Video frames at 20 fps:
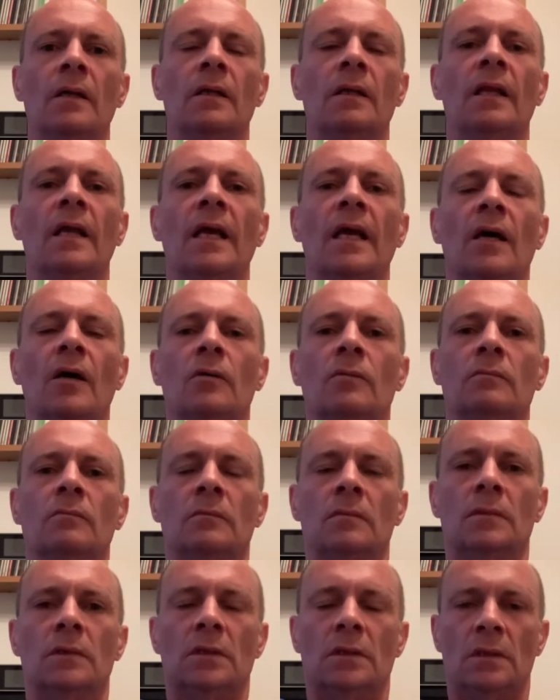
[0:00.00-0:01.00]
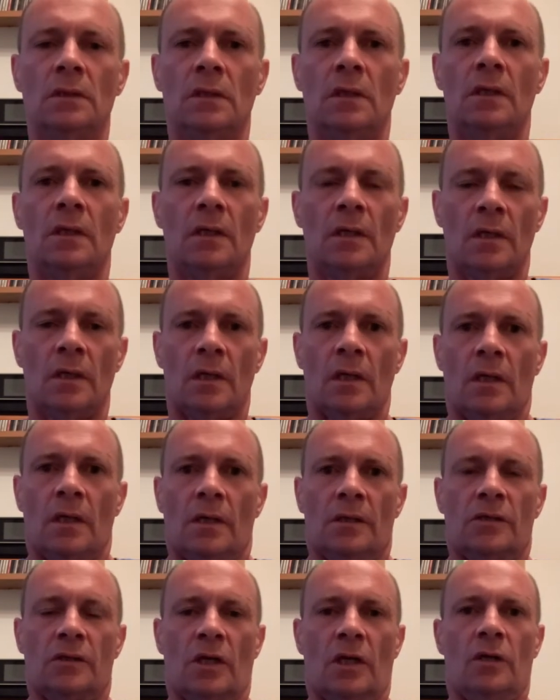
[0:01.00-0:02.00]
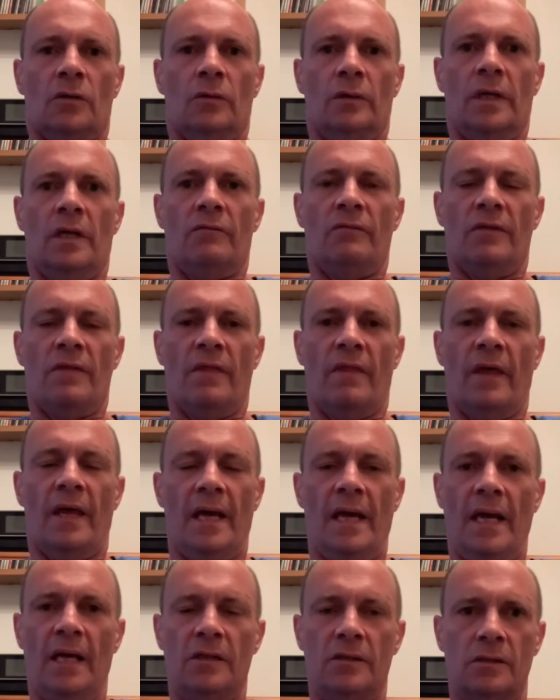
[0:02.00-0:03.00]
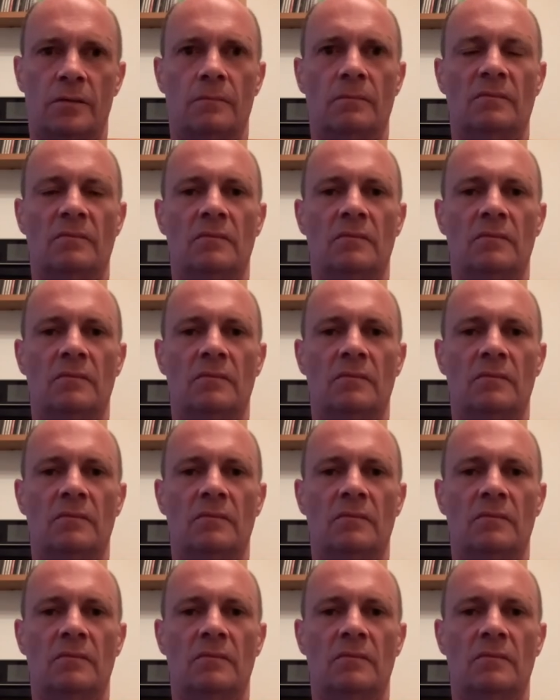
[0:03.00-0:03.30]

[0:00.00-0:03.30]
Now, so given that,